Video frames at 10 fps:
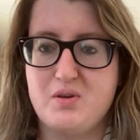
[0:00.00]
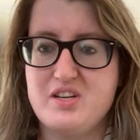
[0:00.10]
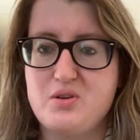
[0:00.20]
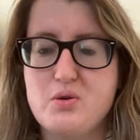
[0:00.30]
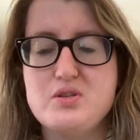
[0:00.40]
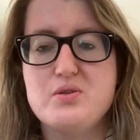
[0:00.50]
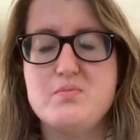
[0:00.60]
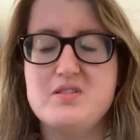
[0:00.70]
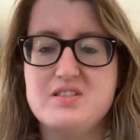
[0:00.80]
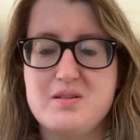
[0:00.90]
when you go
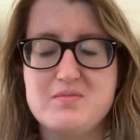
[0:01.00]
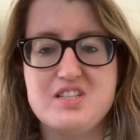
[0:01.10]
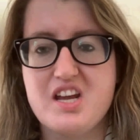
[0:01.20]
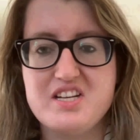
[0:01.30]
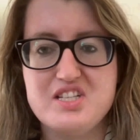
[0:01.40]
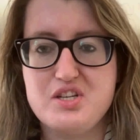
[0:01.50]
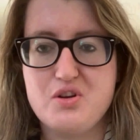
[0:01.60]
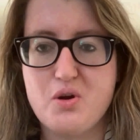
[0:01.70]
into museum studies.